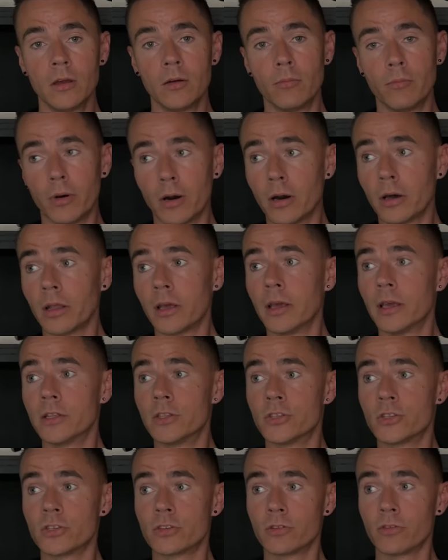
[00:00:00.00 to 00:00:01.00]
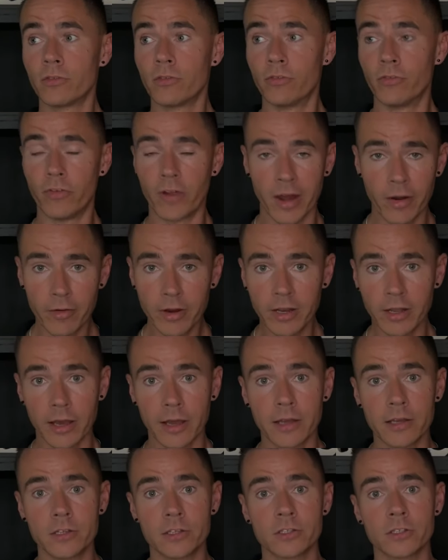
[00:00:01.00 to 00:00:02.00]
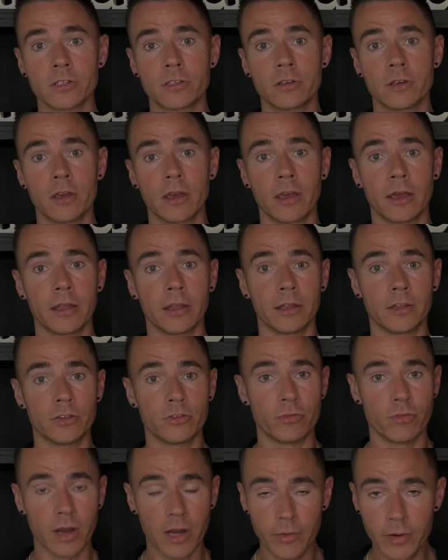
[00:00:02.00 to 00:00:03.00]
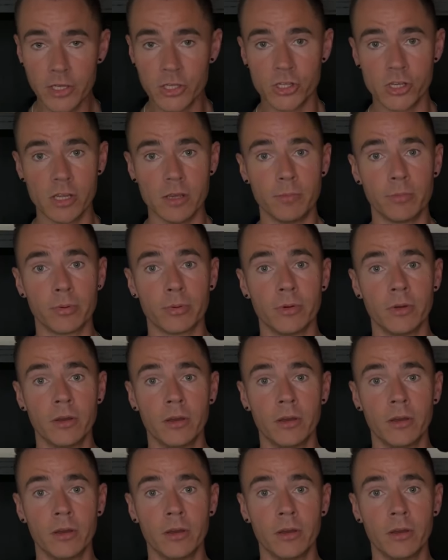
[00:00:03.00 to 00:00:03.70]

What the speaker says: but it's very nice and it's very cheap.